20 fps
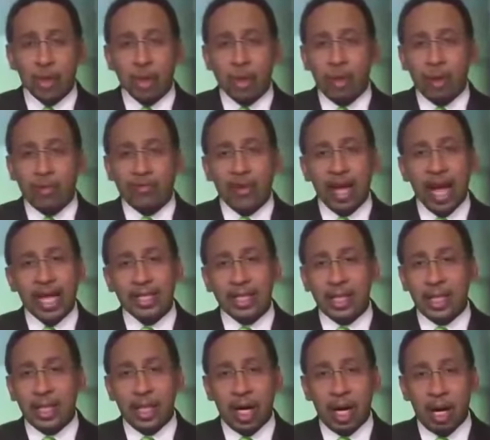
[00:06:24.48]
do a quick fast
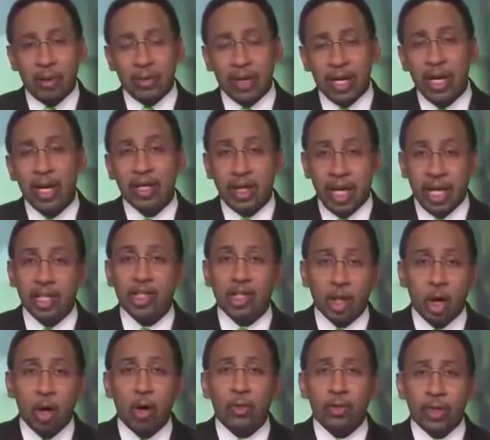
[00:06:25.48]
and in a hurry. They
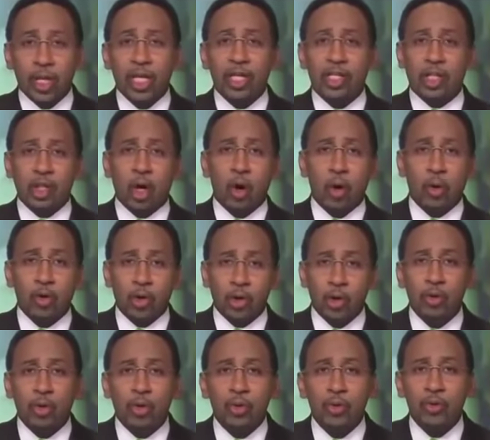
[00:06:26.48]
sold their souls.
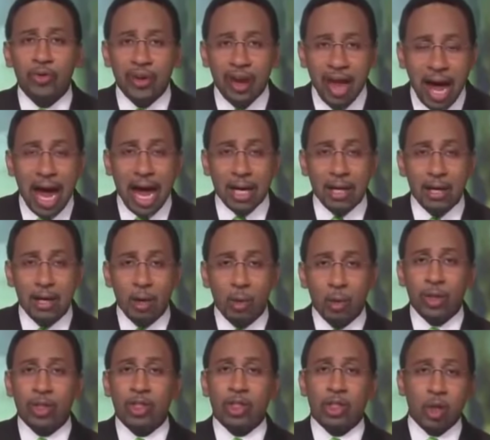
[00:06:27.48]
You do not
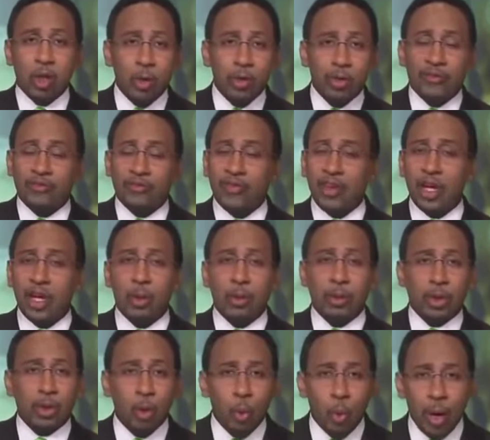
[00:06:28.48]
with Soldier Field,
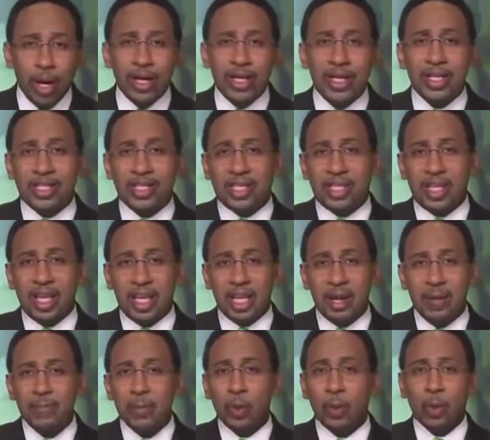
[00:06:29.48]
with the Windy
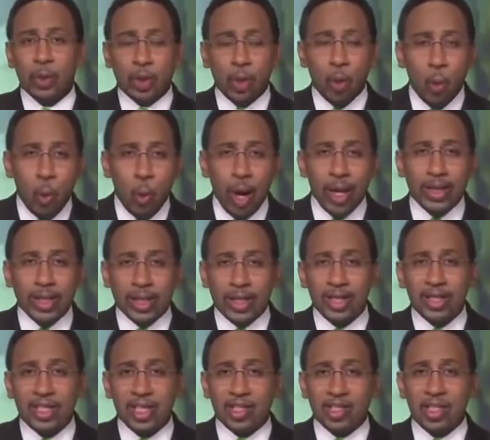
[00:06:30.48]
City, with the weather
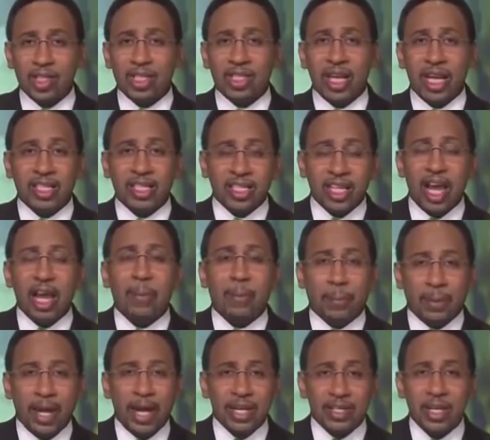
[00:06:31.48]
conditions that take
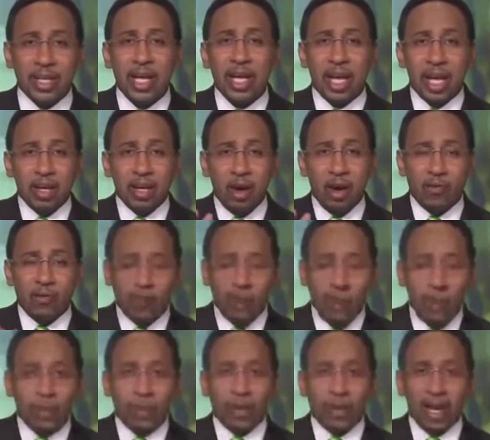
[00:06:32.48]
place in
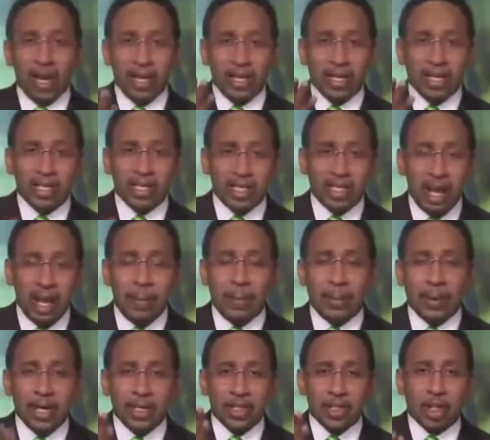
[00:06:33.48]
November and
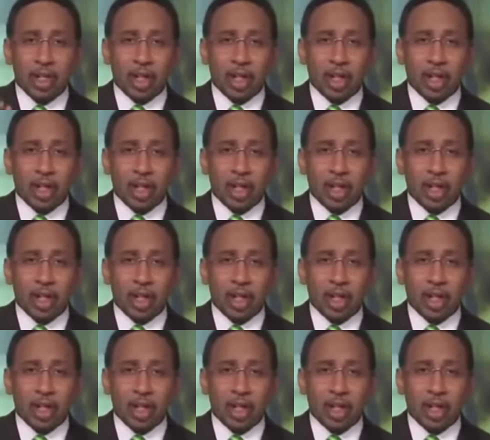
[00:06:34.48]
December in